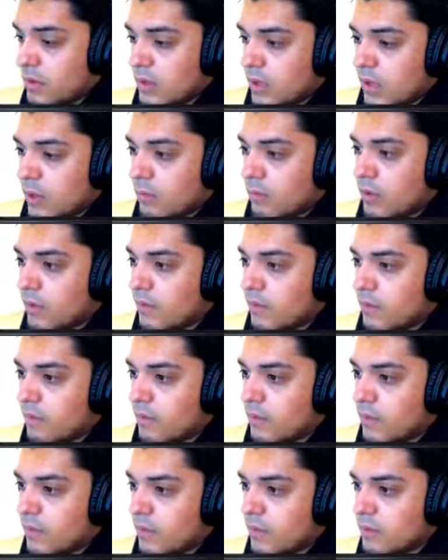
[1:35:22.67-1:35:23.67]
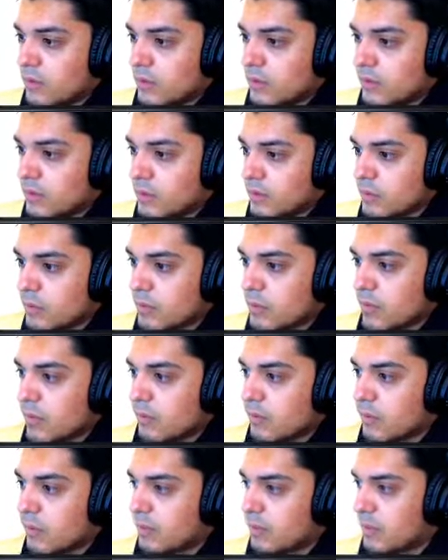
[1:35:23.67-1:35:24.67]
don't want flow adjustment. I
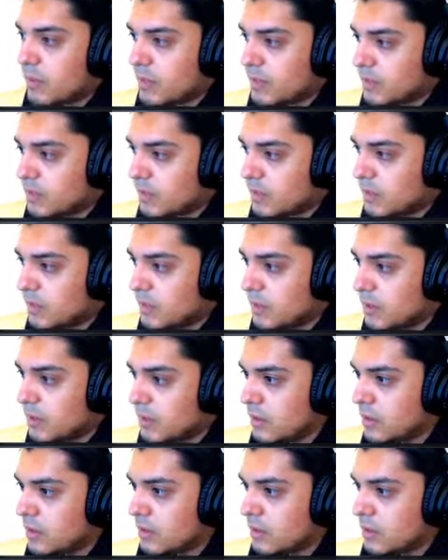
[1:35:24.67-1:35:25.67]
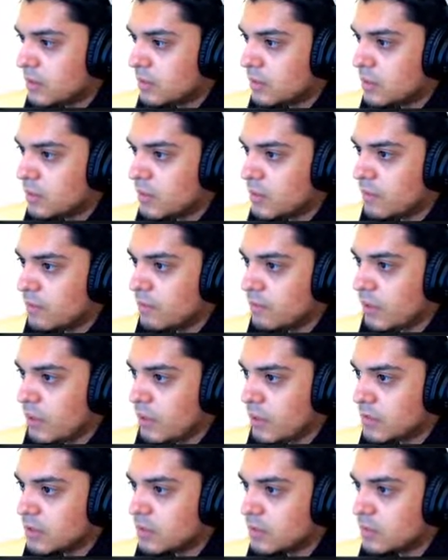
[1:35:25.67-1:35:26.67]
want piston adjustment, if
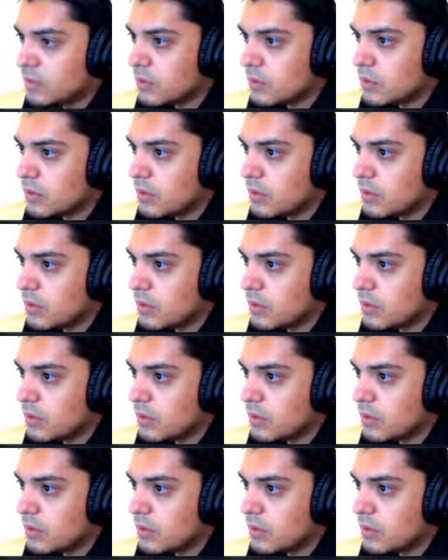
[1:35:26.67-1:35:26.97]
possible.